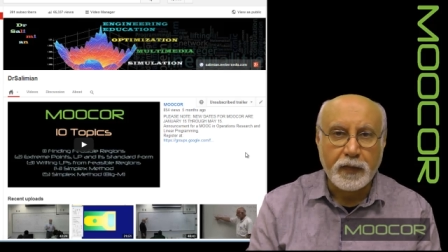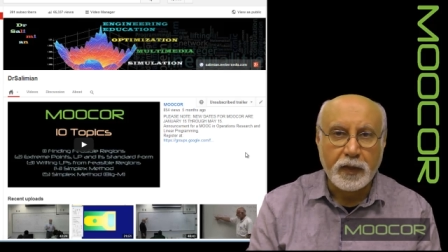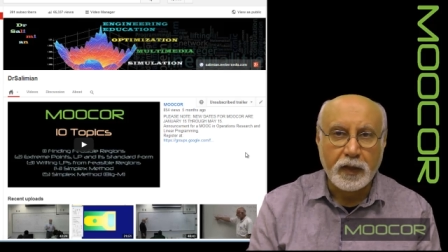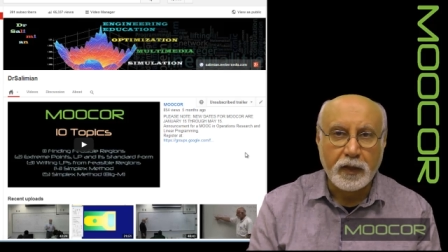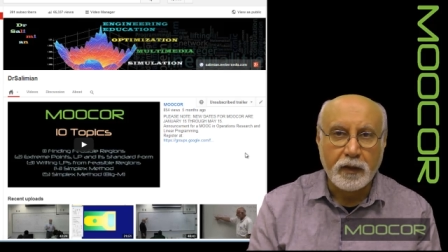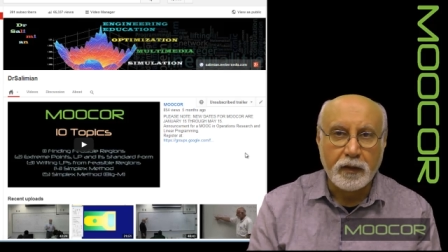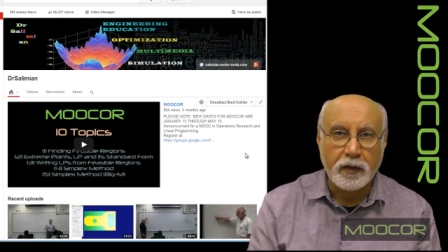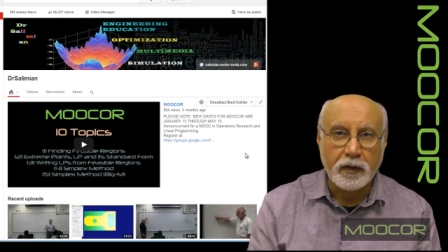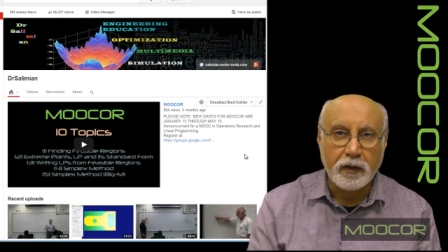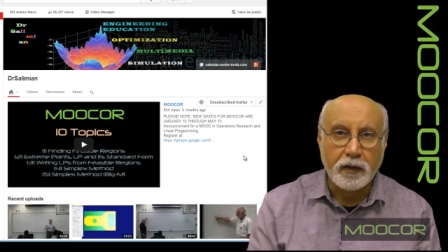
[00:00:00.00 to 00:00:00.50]

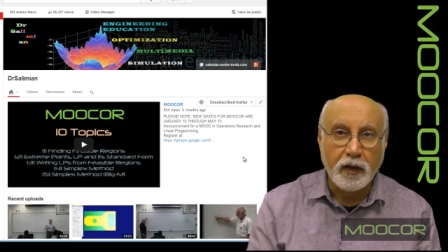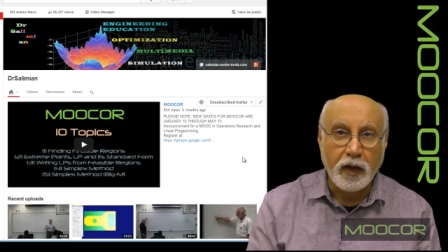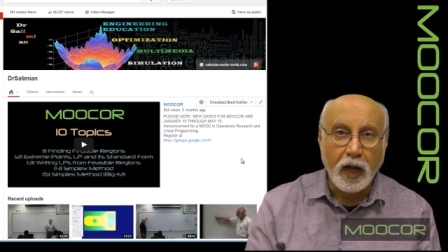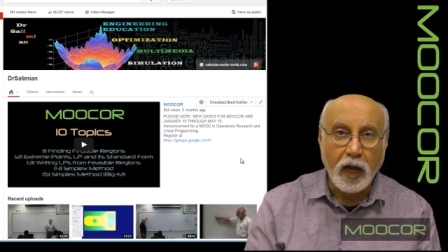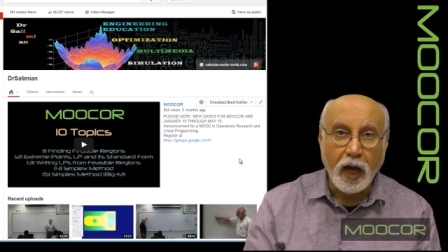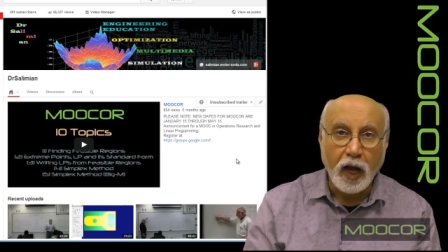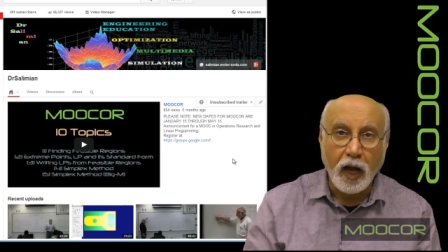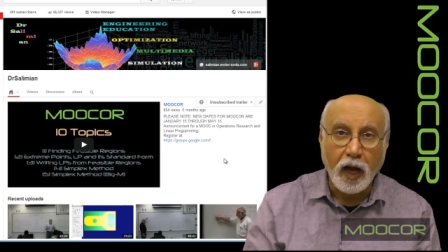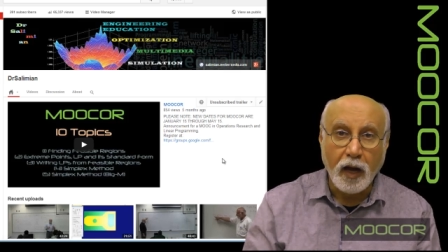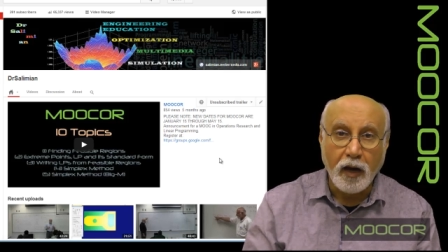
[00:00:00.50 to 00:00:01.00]
uh,
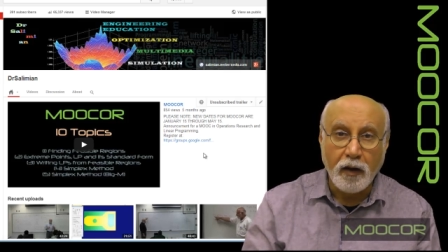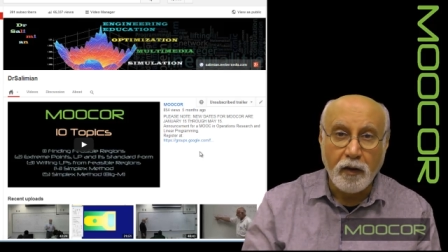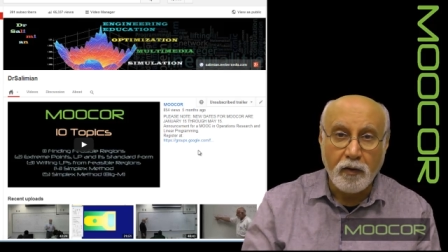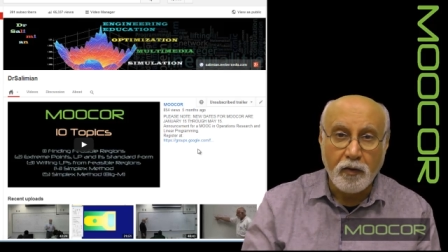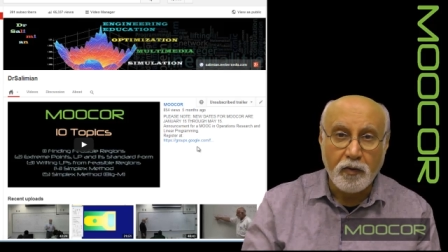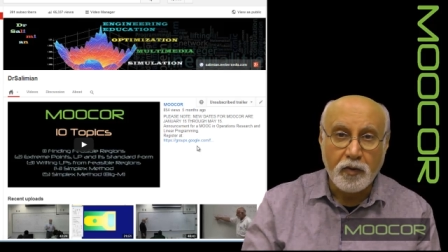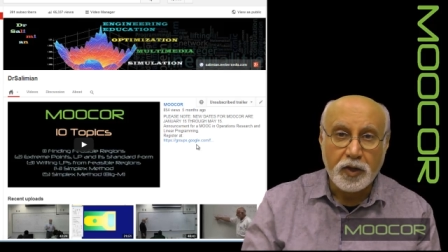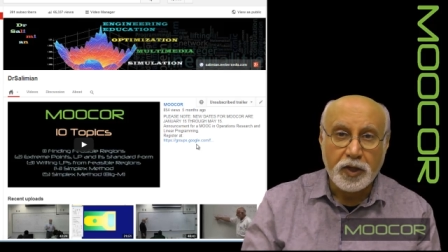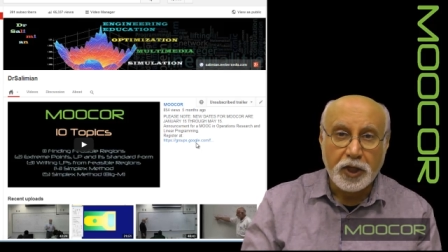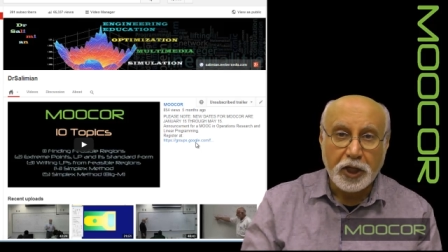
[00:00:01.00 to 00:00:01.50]
how
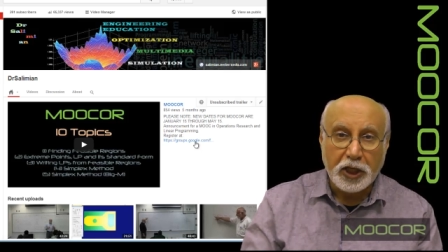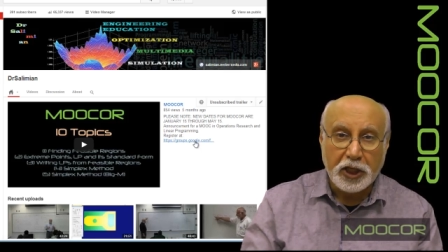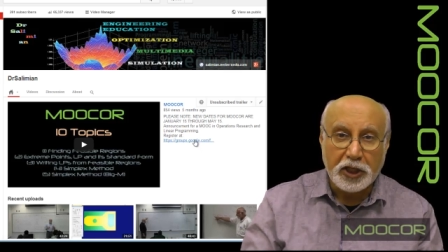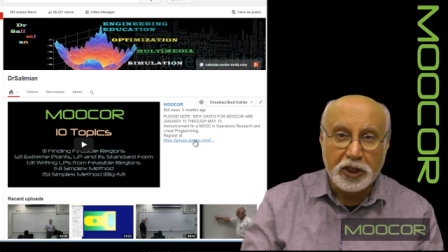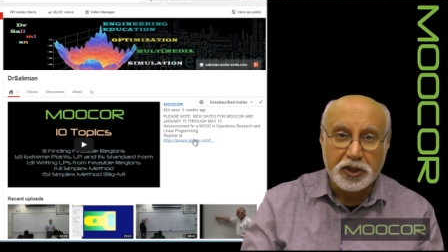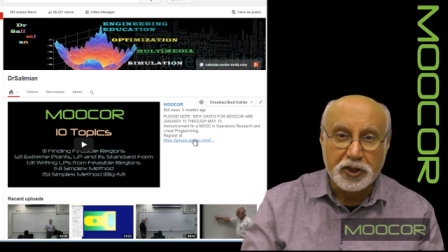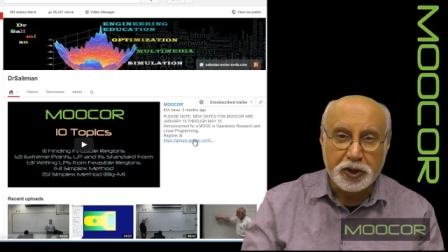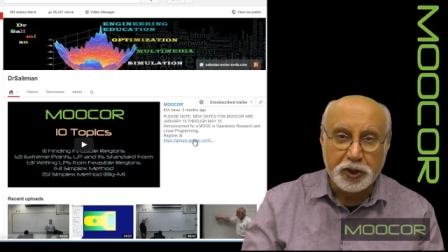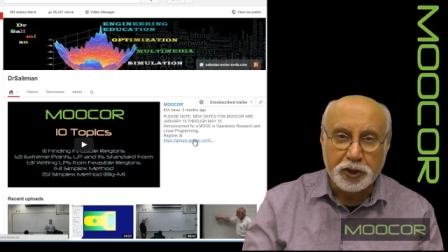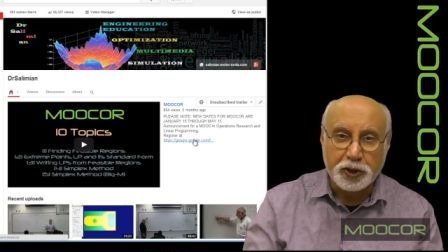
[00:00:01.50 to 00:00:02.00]

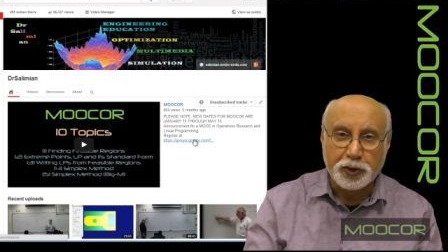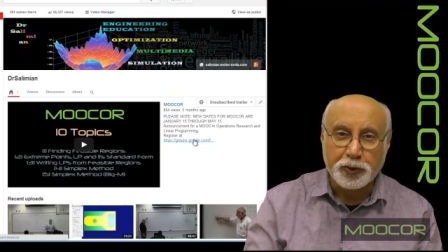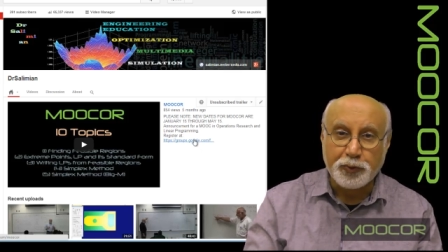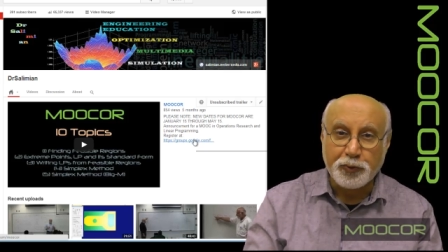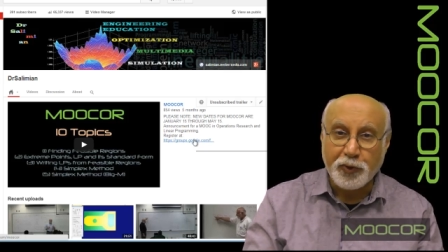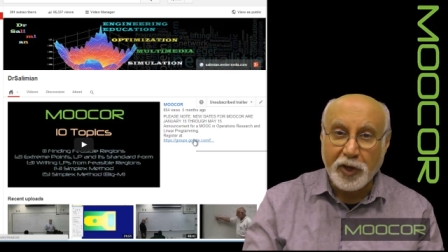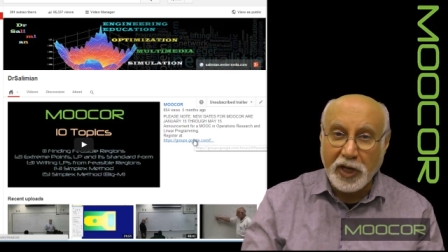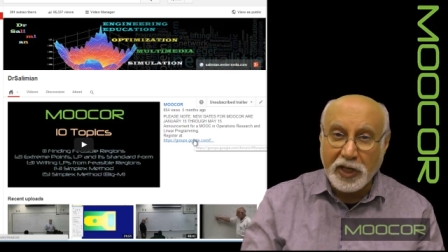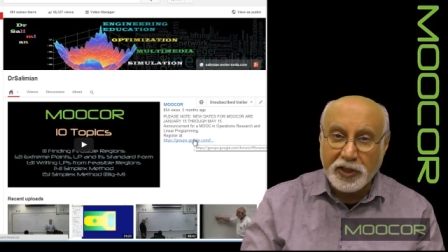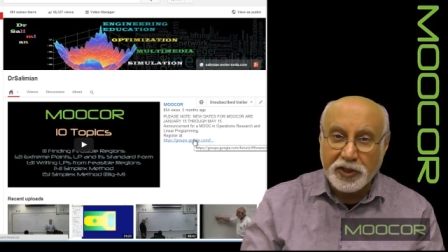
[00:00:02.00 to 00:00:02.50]
each
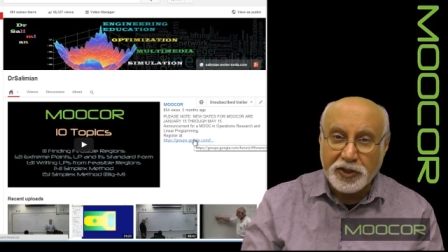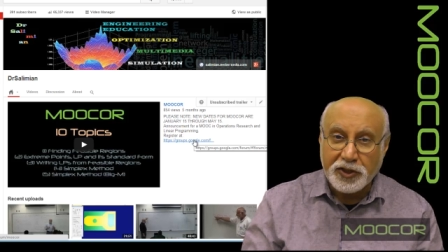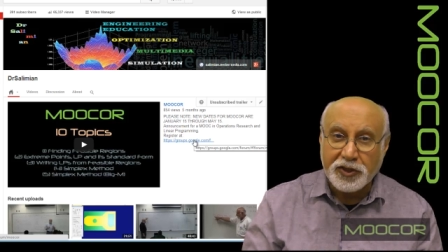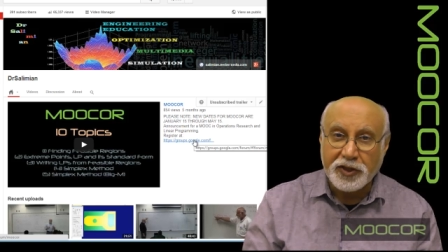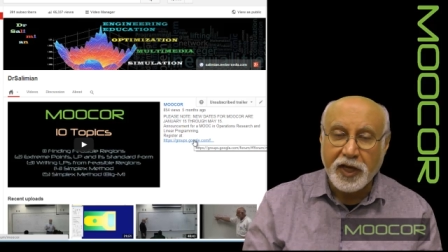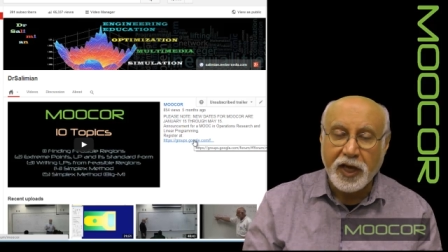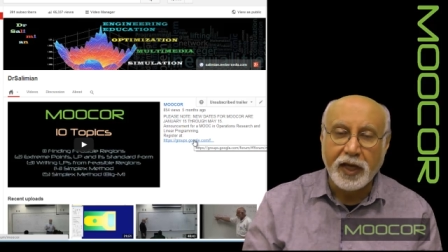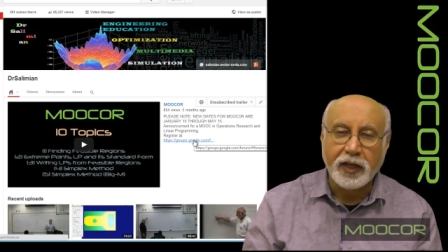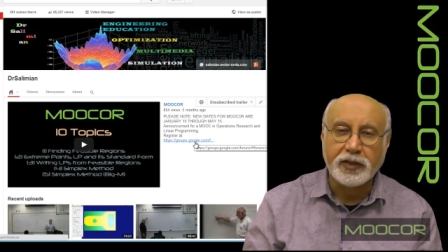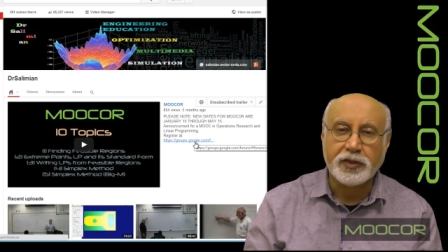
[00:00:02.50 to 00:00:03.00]
iteration
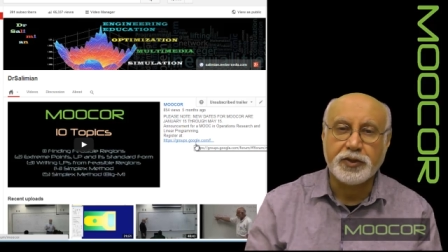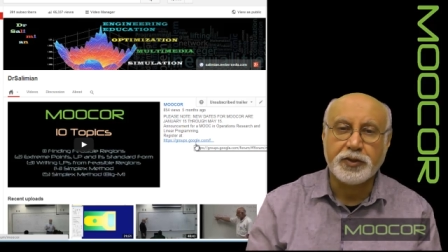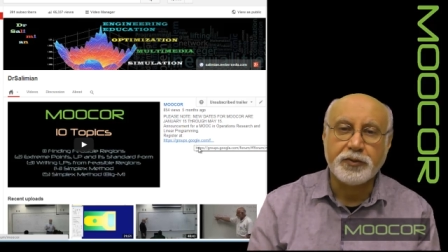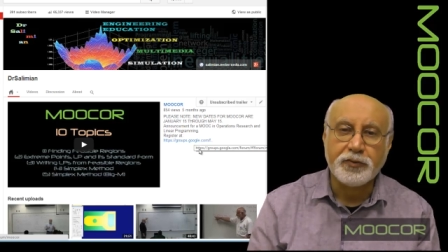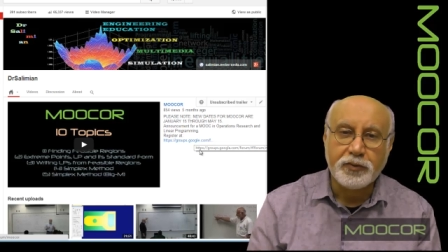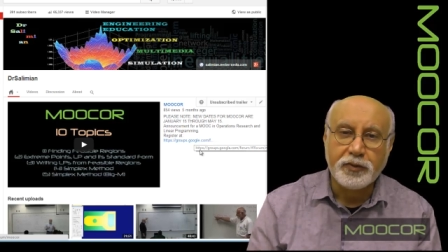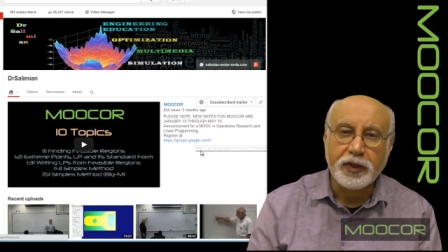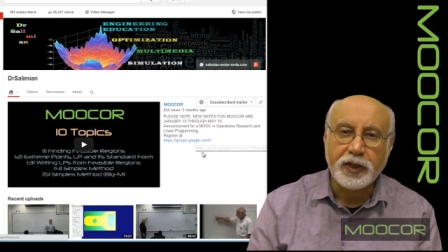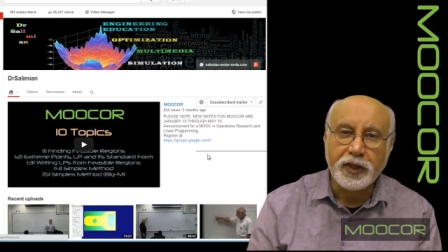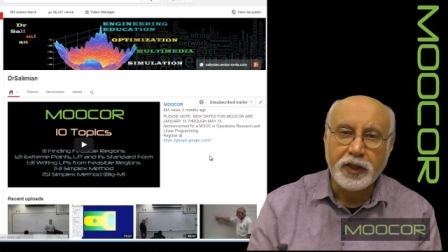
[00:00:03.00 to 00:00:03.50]

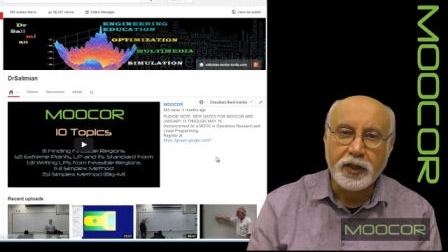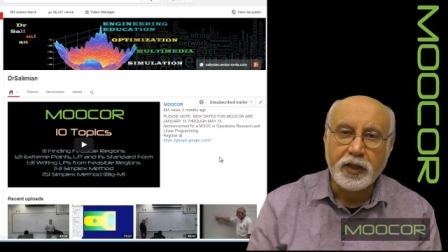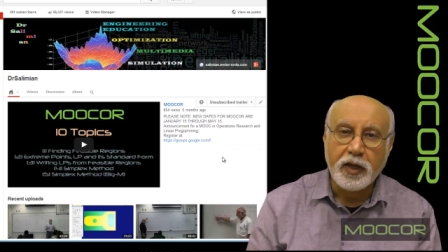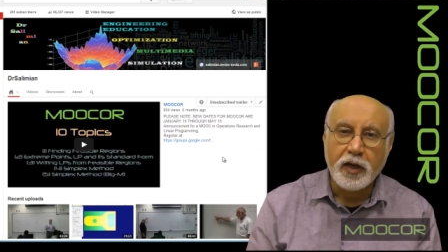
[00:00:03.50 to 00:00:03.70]
actually